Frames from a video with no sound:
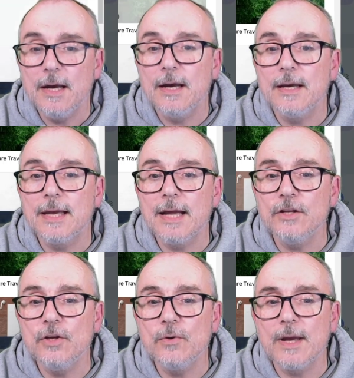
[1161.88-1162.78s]
Again,
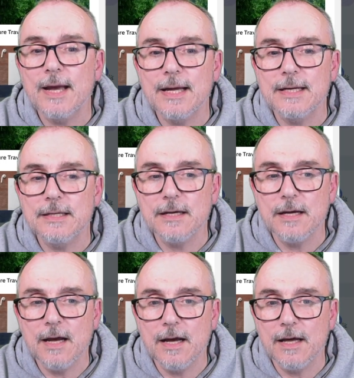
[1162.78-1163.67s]
you can,
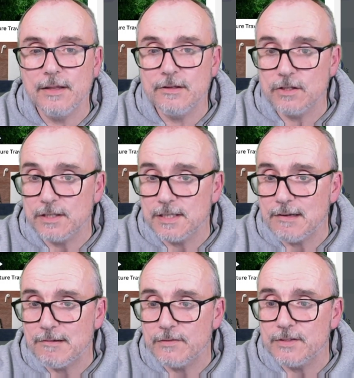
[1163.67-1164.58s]
there's a
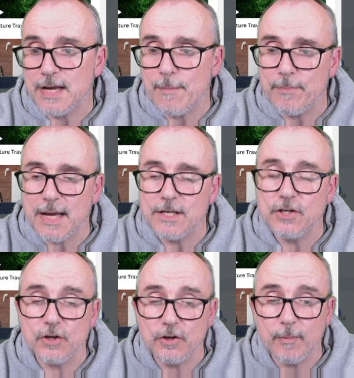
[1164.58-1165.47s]
series of templates.
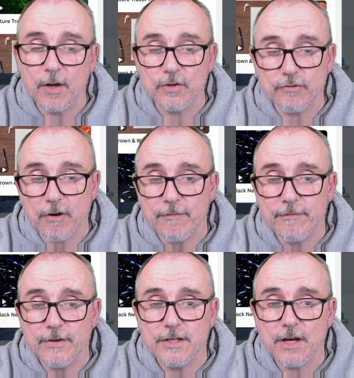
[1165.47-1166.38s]
You can upload your own
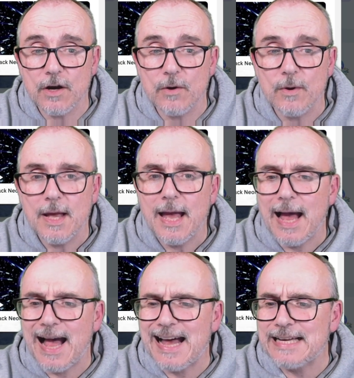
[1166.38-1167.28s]
video,
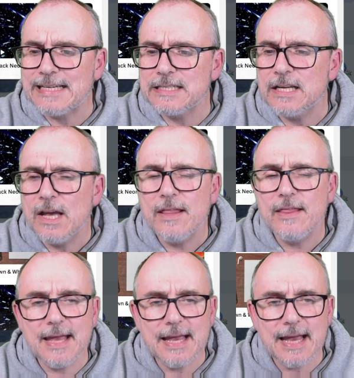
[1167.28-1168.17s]
and
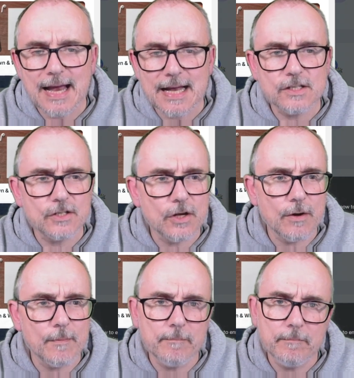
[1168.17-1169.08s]
it has
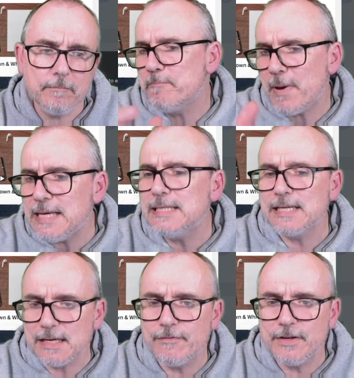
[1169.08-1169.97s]
some
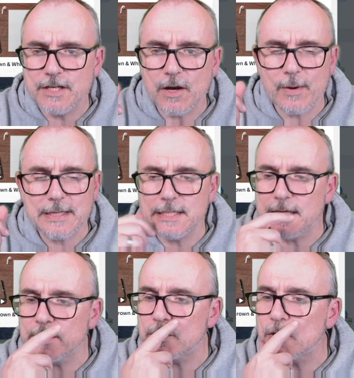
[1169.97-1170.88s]
basic video
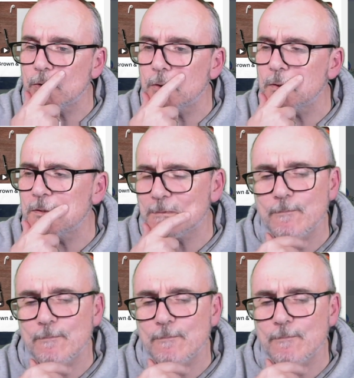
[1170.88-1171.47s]
editing tools.